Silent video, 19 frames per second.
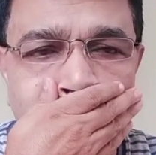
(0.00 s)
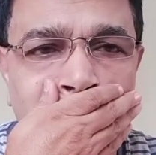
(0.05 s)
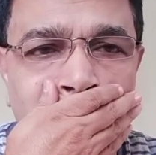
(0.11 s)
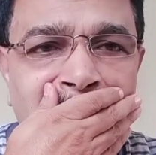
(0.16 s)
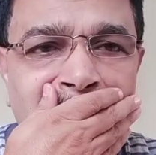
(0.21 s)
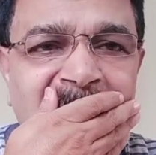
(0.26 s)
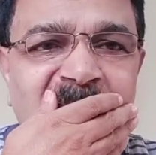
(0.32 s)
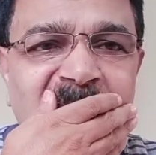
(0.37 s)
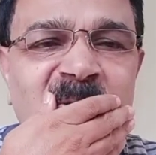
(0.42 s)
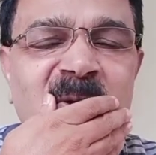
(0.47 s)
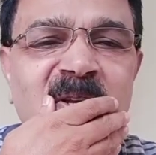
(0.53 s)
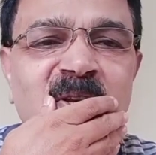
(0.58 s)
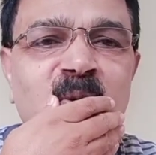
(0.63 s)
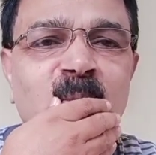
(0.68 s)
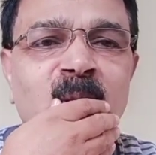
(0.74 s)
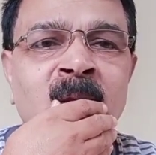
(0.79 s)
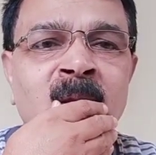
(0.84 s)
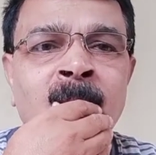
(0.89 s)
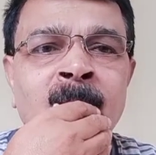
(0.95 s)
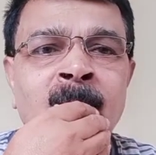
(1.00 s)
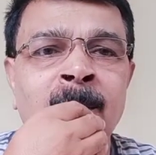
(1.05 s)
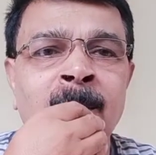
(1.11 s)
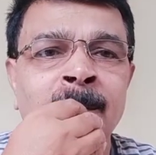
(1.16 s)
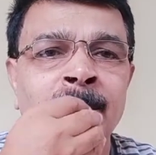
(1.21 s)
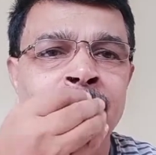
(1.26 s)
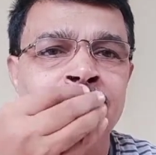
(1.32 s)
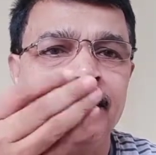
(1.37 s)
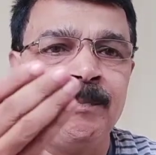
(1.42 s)
It's going to be
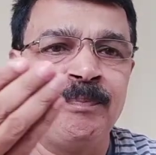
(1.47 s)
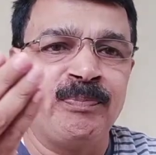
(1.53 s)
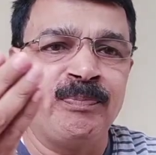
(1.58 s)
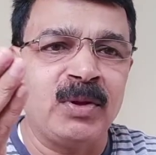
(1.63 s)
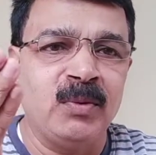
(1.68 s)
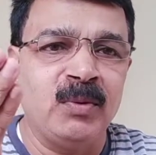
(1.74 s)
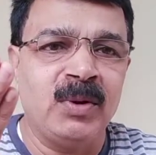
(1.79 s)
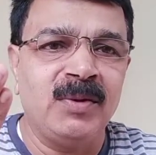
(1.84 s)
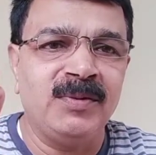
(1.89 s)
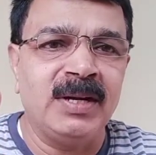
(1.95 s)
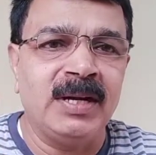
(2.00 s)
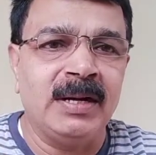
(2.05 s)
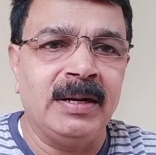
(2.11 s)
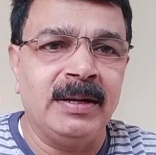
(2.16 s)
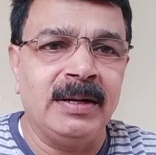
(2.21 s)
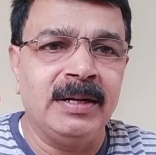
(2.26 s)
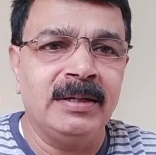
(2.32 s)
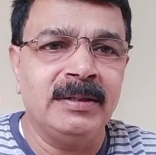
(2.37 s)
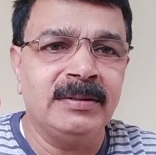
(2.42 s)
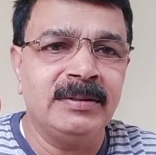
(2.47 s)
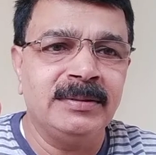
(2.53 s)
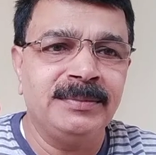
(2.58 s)
one of the content.